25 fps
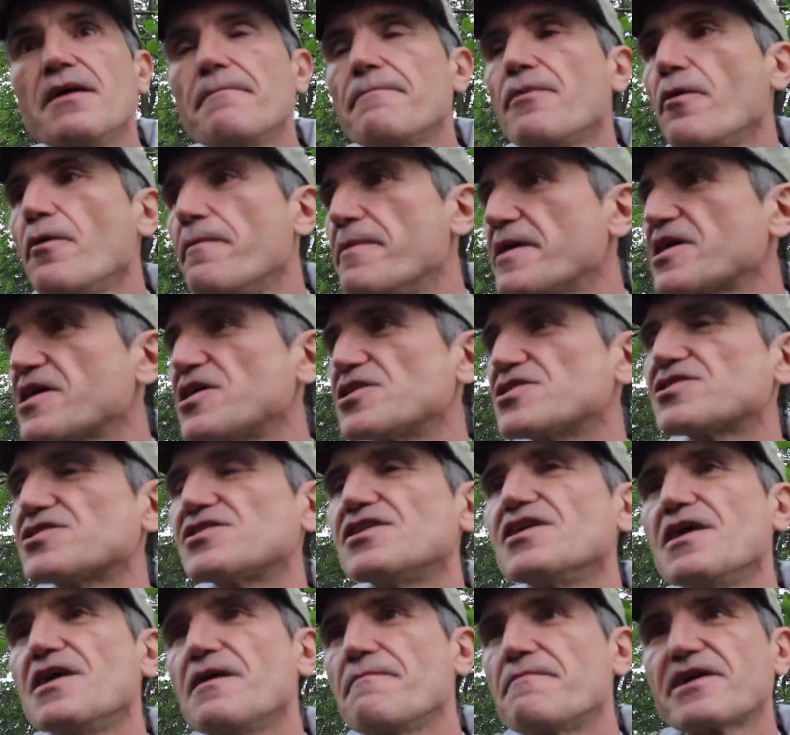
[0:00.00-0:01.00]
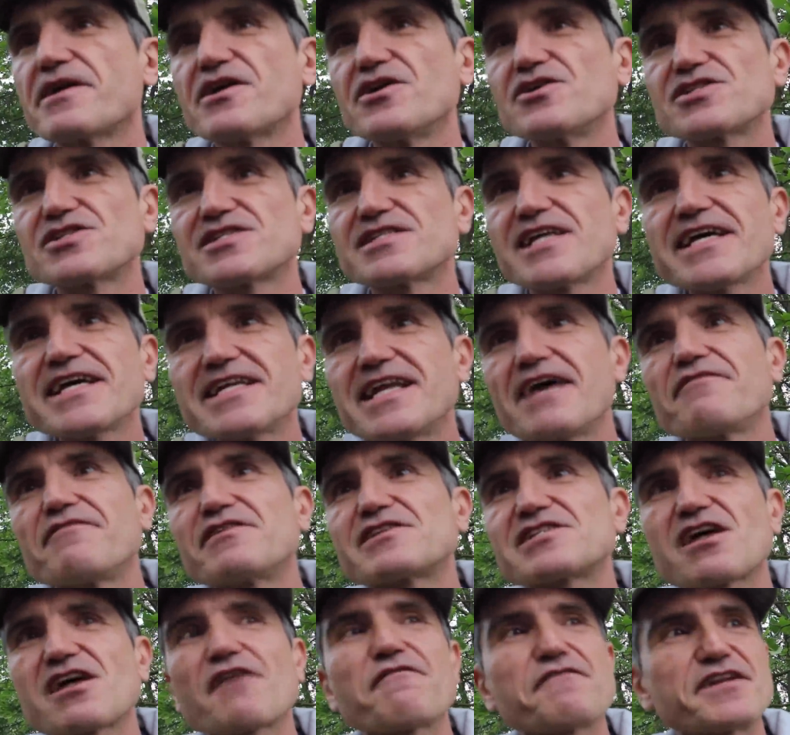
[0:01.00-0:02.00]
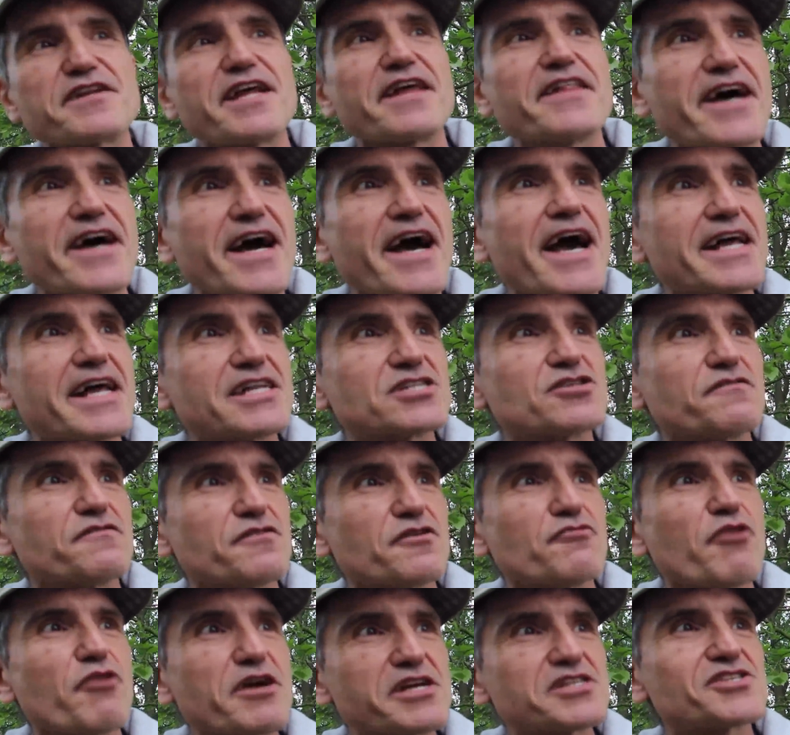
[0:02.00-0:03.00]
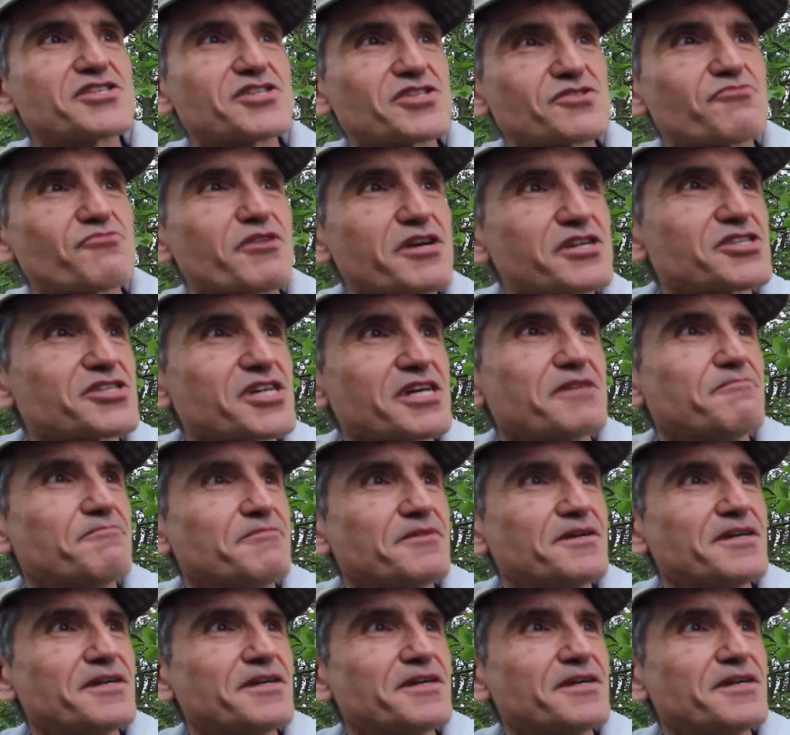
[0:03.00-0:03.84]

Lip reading: Well, because they never suffered at the hands of a racist regime.